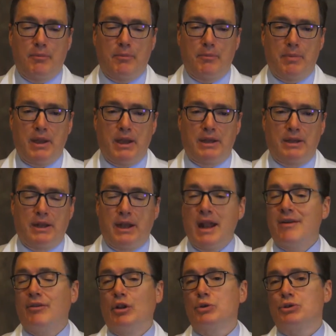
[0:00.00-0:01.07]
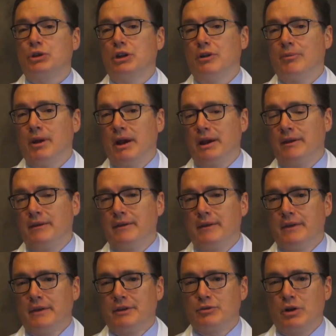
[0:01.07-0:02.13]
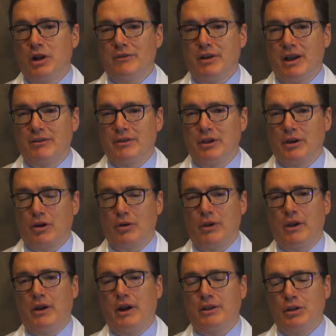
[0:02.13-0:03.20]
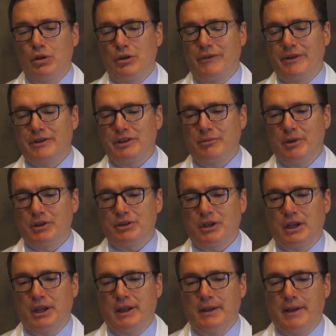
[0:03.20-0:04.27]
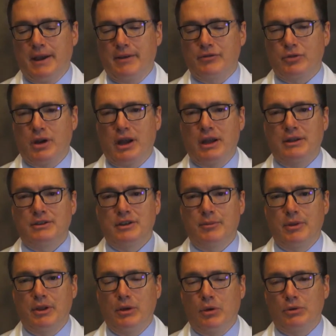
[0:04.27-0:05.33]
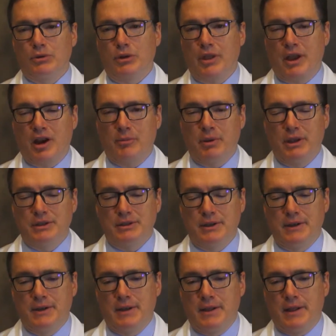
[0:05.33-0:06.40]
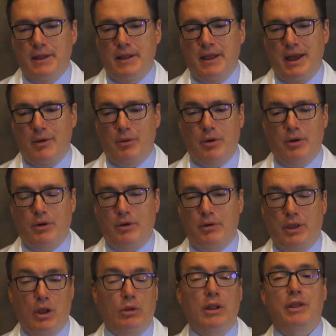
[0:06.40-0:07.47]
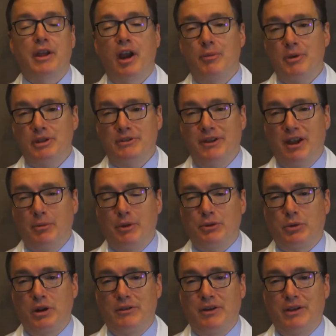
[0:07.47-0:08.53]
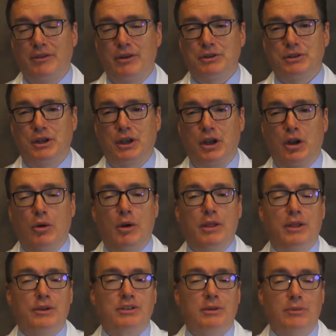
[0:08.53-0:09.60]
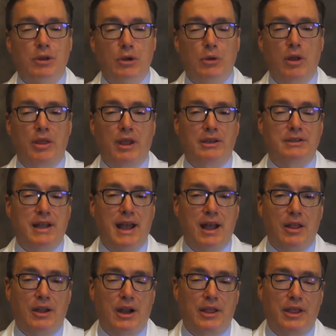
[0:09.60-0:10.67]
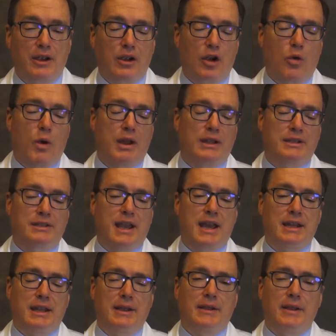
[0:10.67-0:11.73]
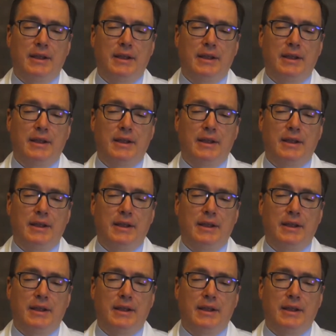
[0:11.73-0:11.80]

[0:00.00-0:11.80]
been an evolution in my 25-year career here at the University of Michigan. I've tried some of the older therapies that were the only therapies available 25 years ago, and there's some newer things now that I think are quite exciting